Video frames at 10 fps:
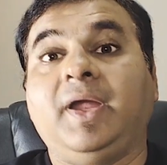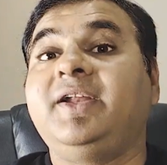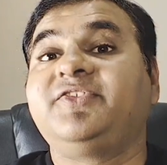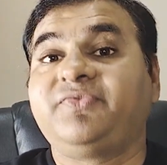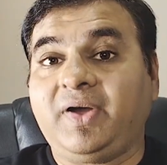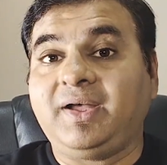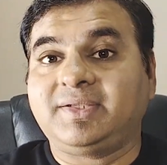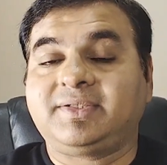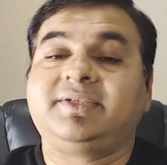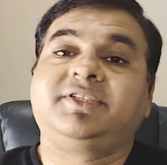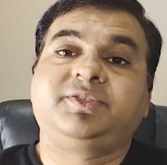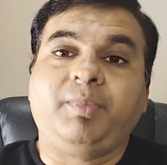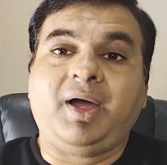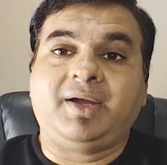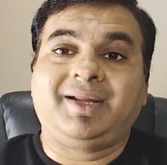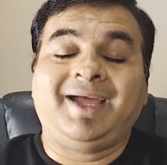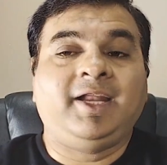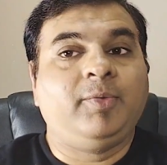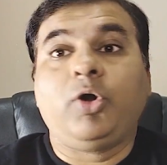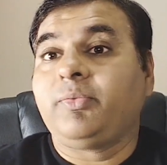It is fast, smart,
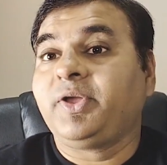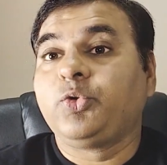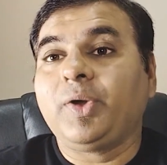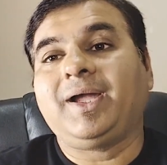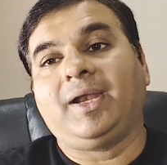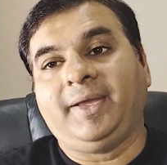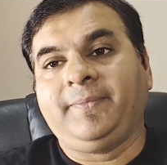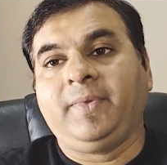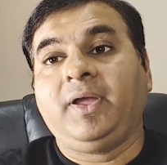and evolving quickly.